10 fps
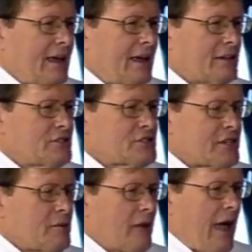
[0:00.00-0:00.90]
and just
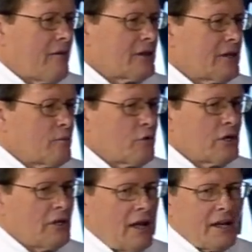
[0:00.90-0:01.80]
them having them
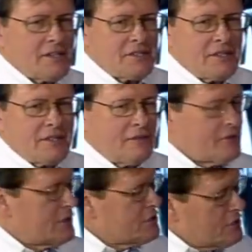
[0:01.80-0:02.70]
realize that if
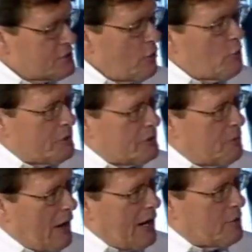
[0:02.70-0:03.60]
they just open
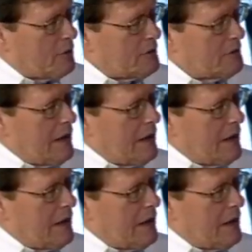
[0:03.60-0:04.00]
the Bible